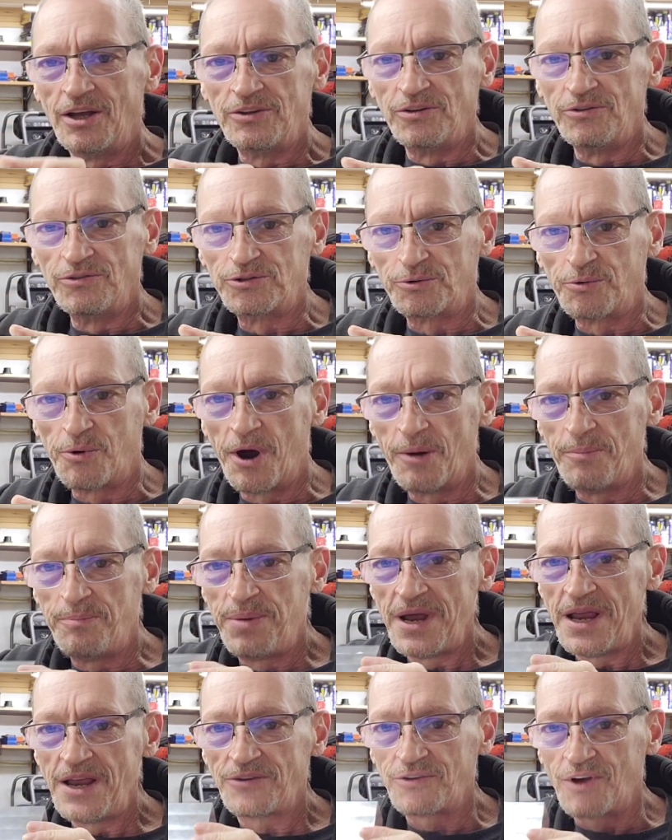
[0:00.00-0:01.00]
to square a
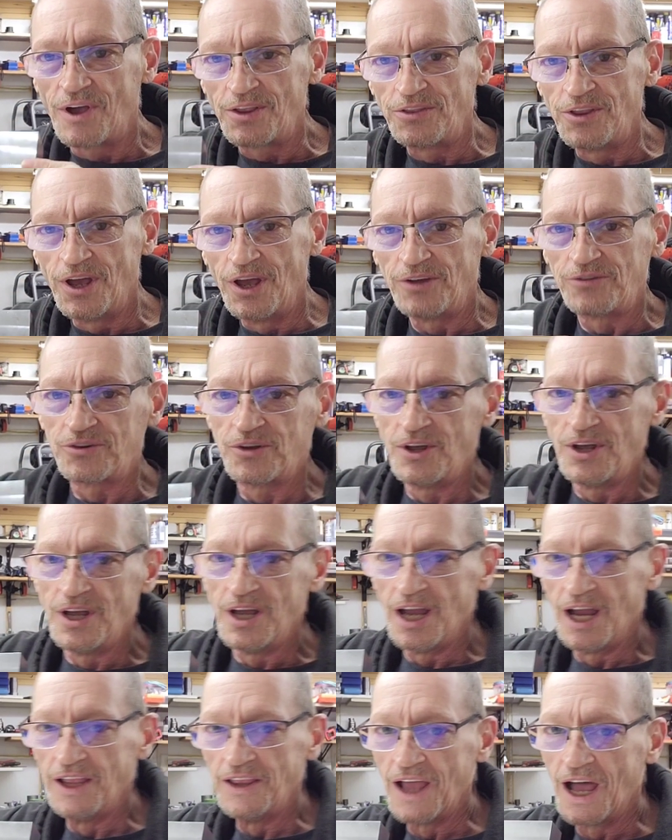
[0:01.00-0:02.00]
piece like this
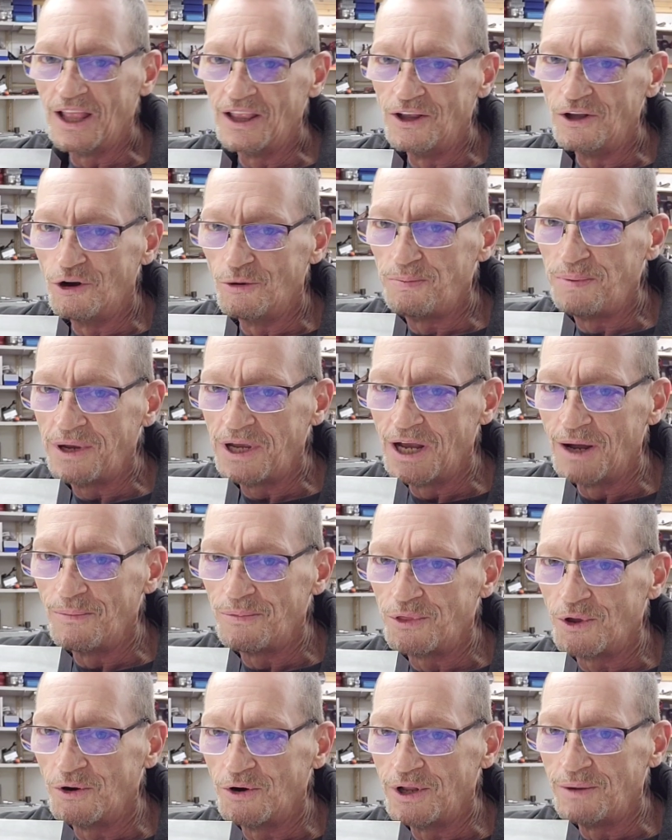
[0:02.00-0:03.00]
and that little
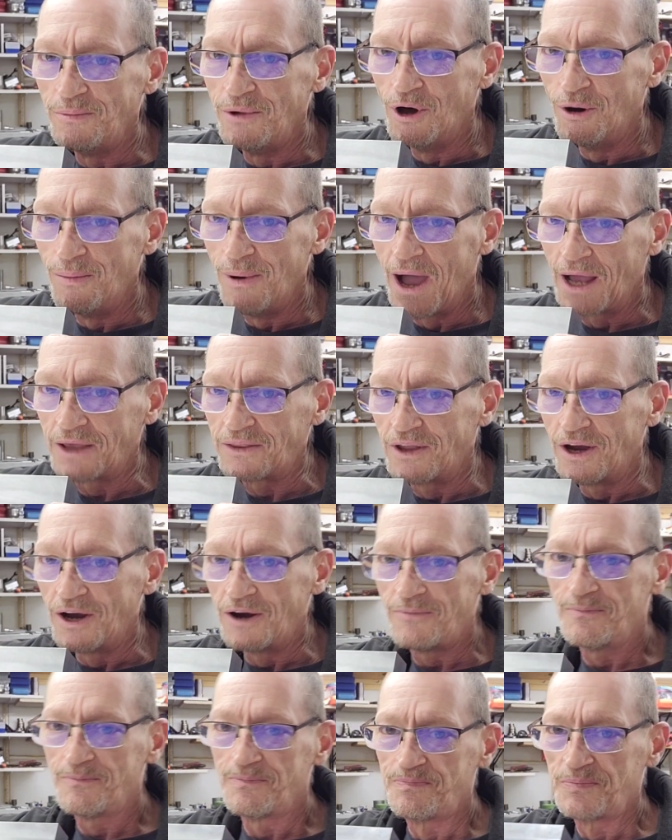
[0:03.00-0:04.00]
PM30 mill back
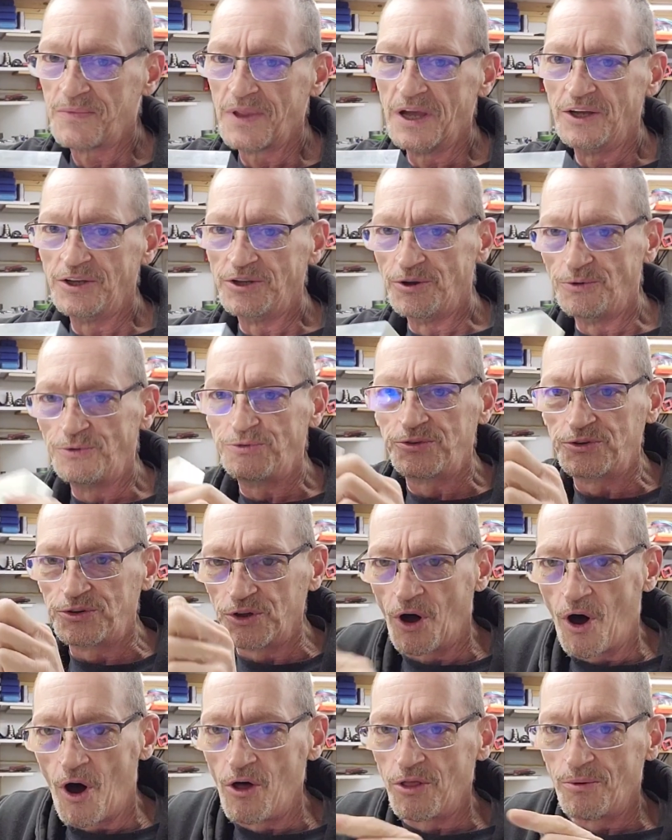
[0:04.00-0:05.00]
there. You
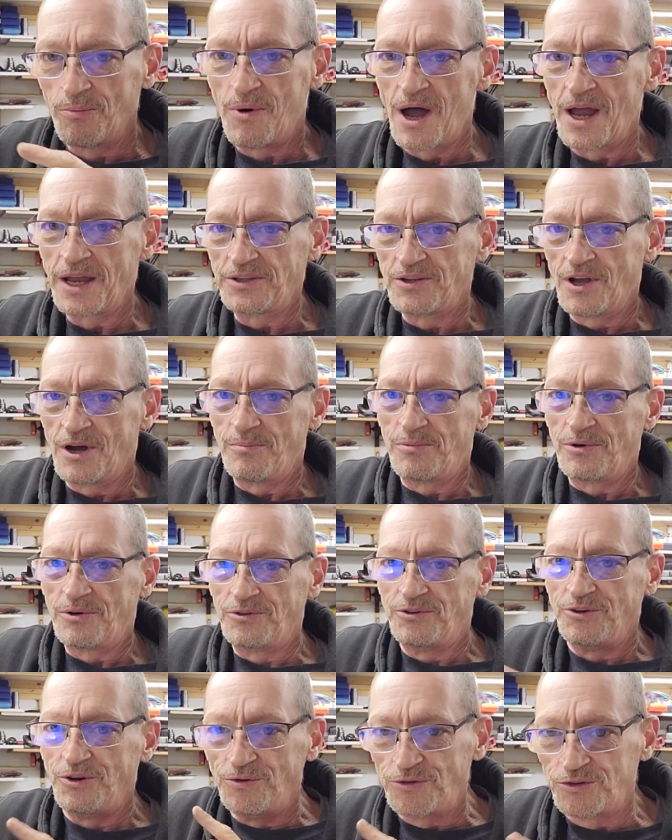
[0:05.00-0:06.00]
saw the mic
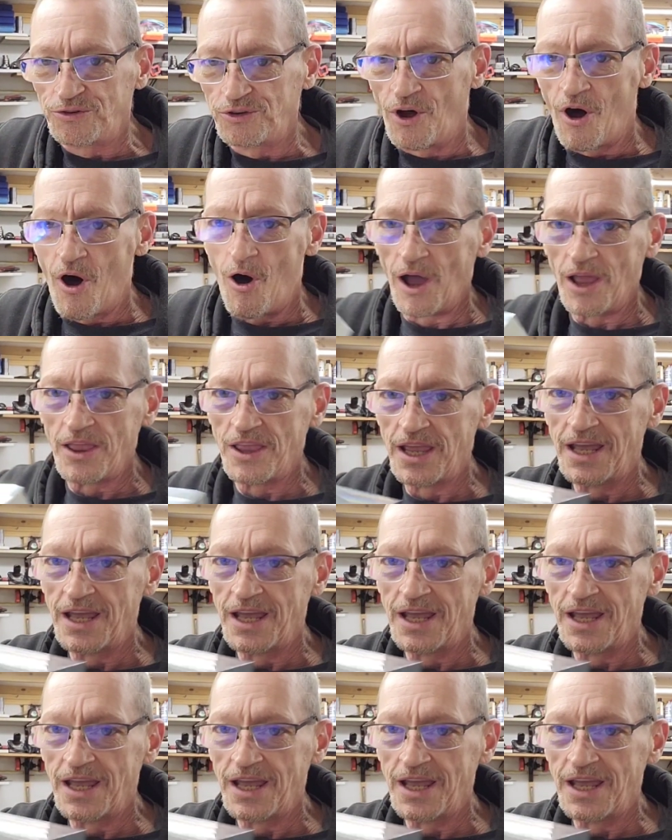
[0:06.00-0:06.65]
numbers. You saw it.